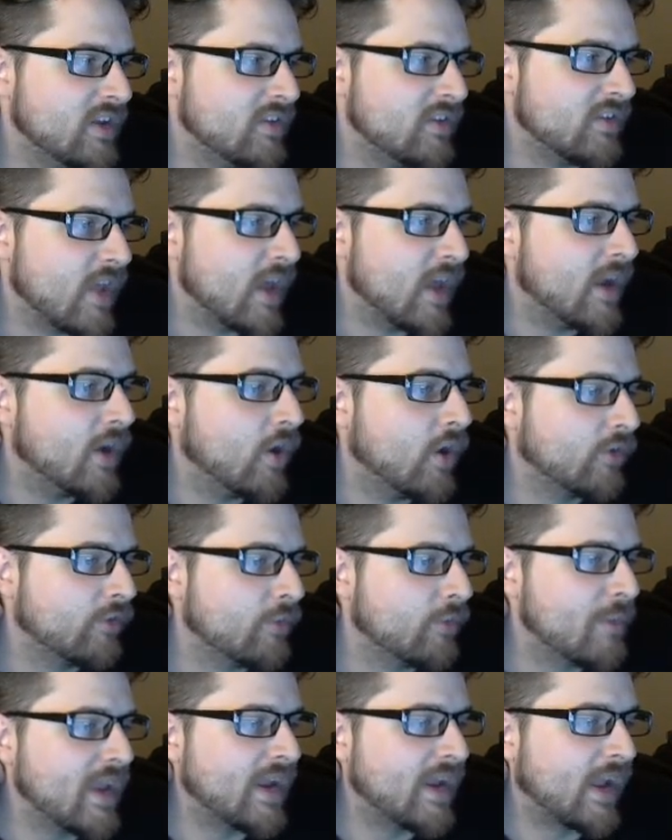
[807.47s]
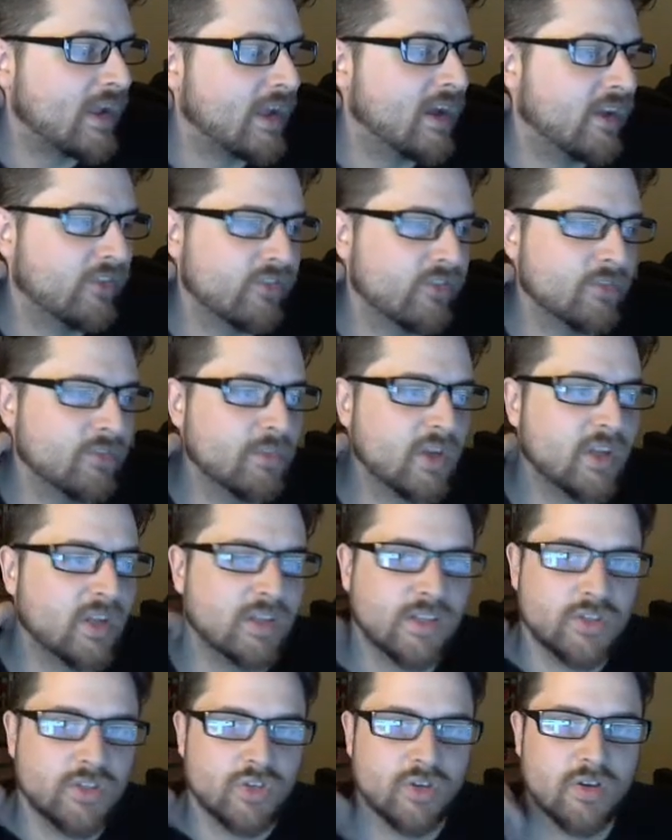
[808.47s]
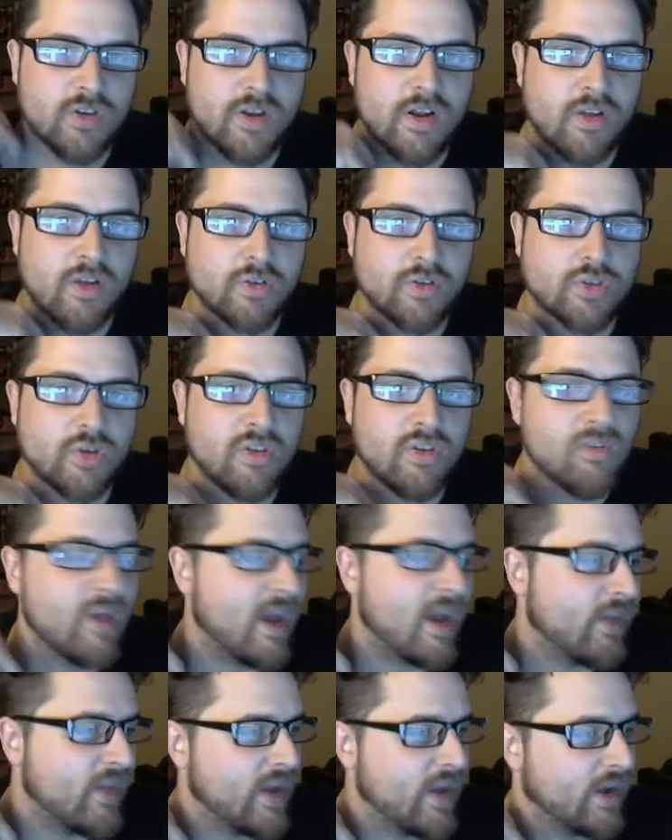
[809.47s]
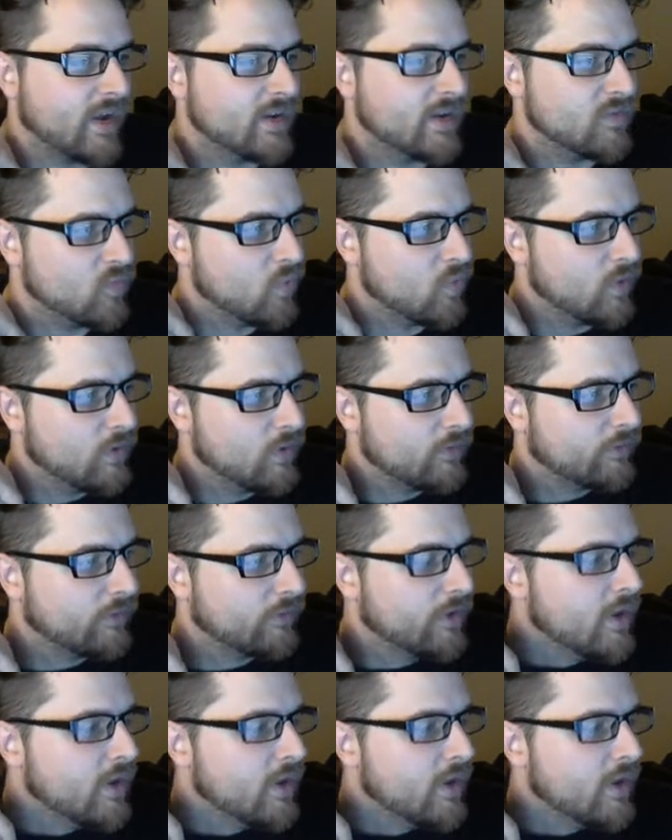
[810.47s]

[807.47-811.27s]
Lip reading: And I also made a custom collision, and I'll show you how that kind of works.